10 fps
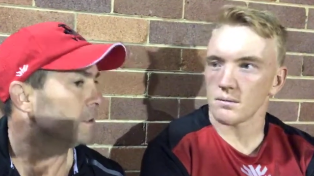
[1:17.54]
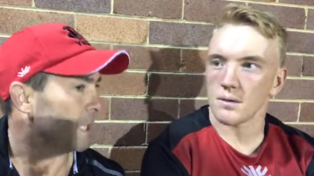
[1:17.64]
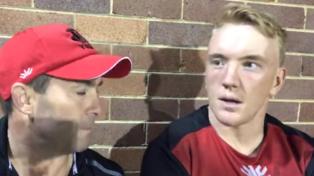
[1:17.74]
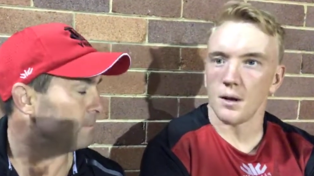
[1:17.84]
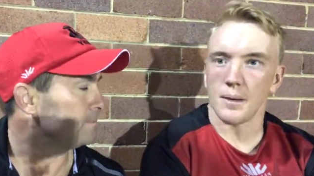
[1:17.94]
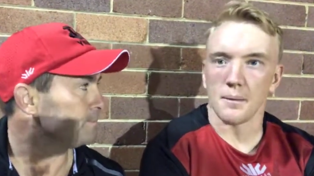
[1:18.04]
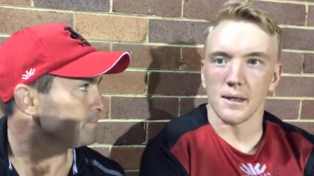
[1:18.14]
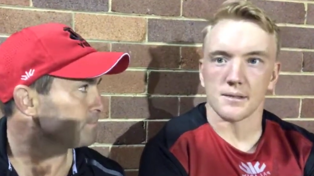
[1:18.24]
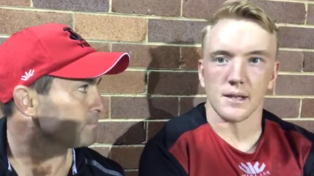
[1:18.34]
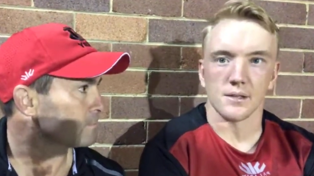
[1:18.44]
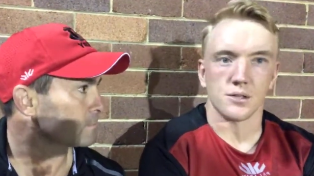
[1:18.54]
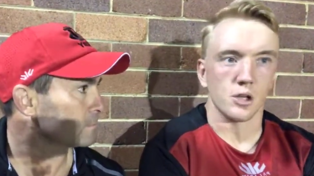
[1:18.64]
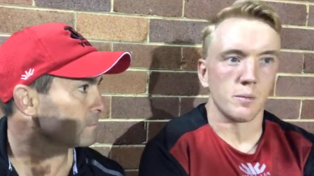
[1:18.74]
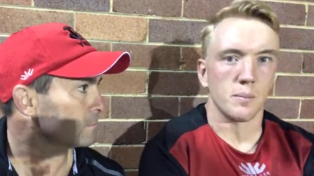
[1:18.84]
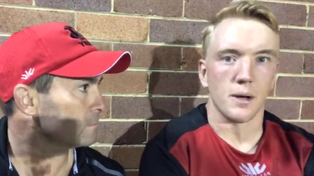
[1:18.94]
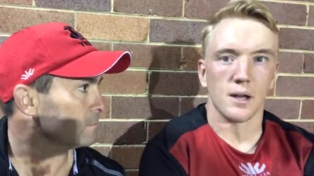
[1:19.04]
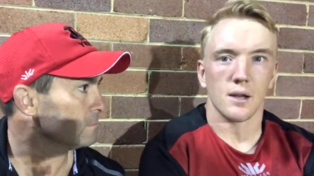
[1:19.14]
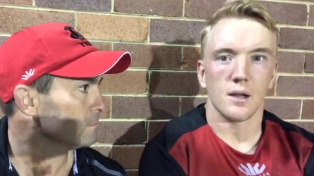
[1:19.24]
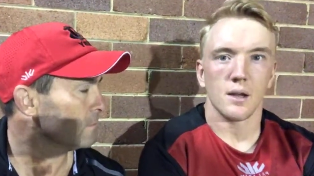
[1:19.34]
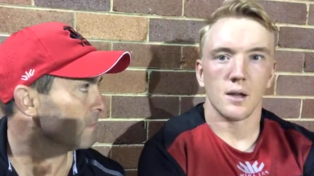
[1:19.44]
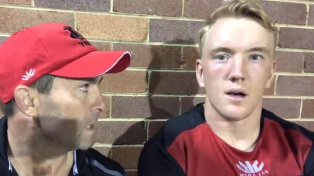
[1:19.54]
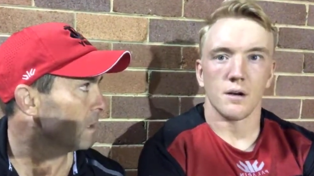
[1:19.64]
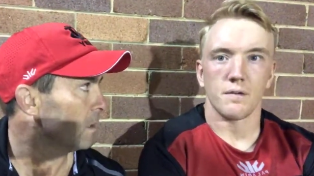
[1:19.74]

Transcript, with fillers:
Speaker 1: Yep. I don't know, maybe that sounds stupid, but I